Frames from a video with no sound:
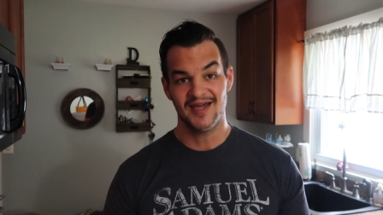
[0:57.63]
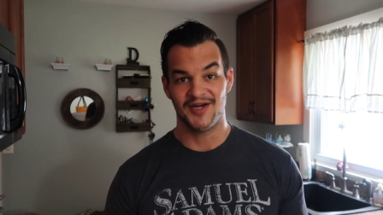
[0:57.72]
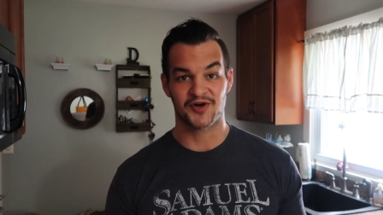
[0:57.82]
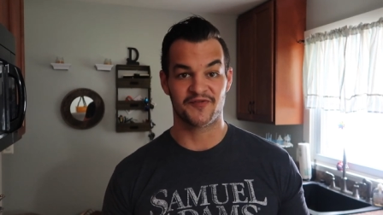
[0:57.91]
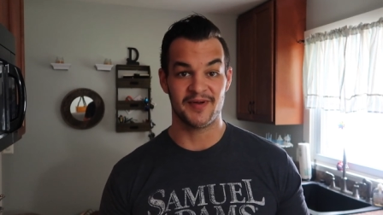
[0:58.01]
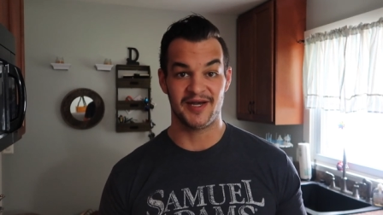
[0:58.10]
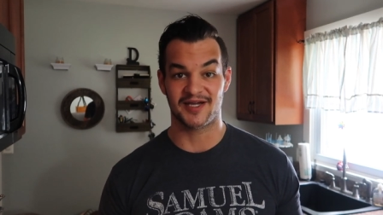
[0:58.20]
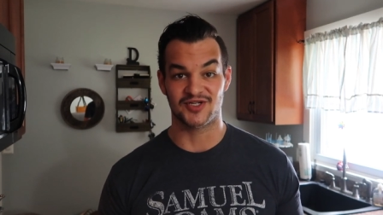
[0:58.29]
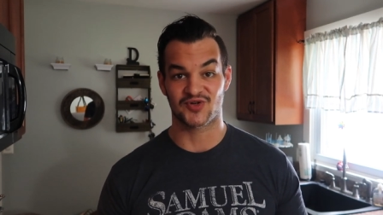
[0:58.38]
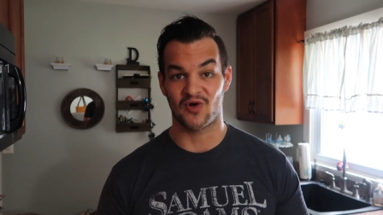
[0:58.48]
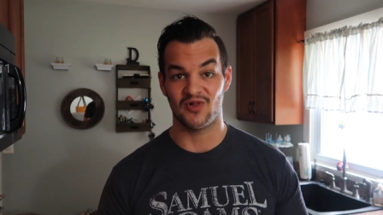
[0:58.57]
in order for me to
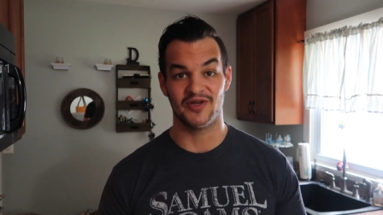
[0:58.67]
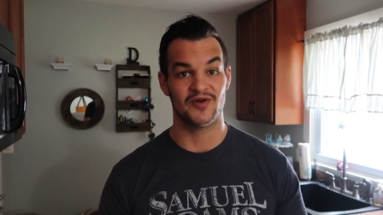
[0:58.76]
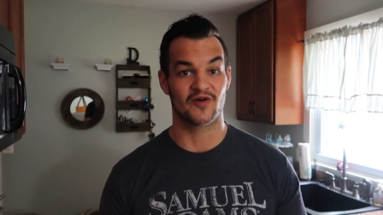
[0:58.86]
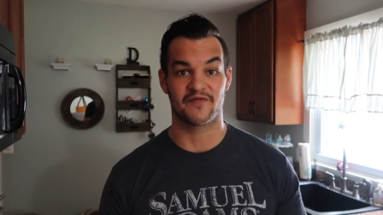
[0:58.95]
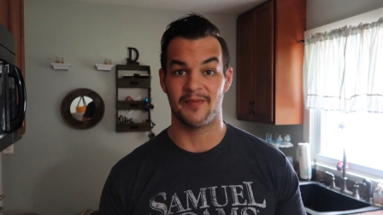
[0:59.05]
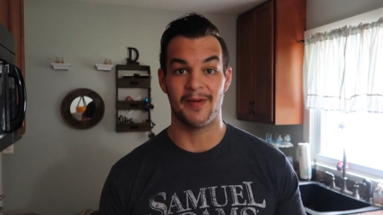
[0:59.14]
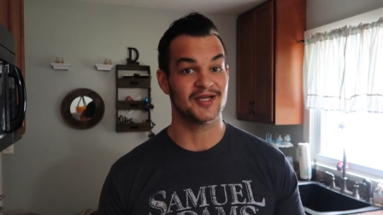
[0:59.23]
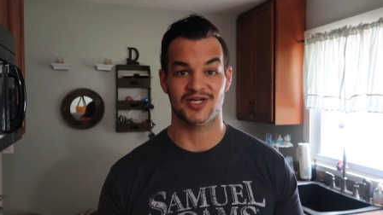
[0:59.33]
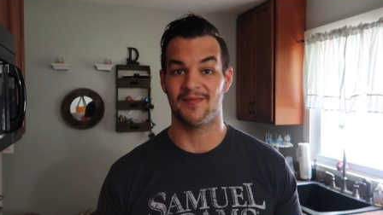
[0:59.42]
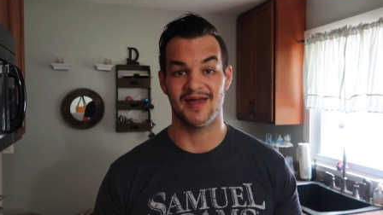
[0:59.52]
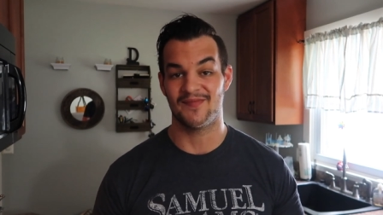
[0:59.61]
control it in order for me to make
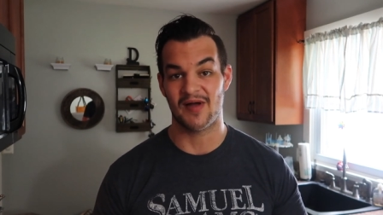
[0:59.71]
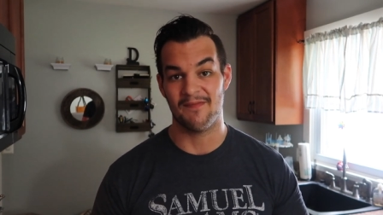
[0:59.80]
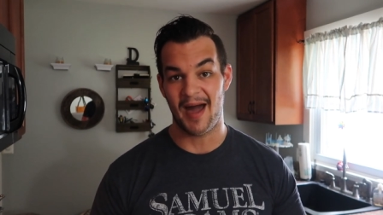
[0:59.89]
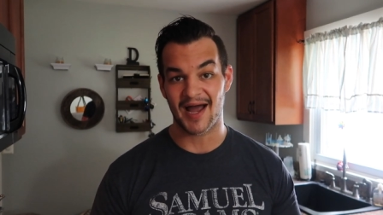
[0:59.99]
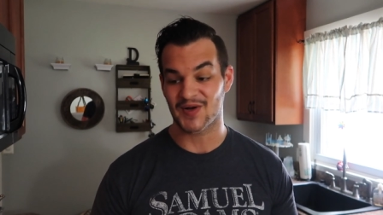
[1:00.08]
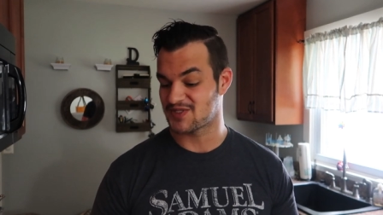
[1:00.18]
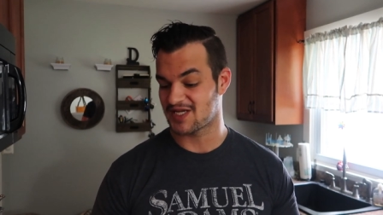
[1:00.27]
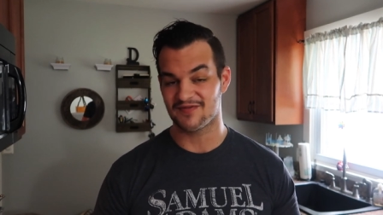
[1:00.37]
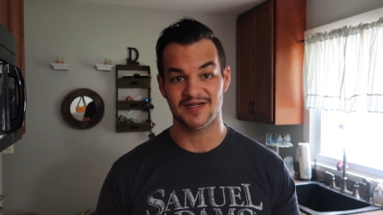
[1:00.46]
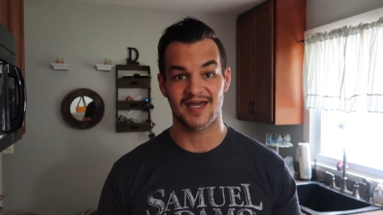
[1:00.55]
sure I'm hitting my macros every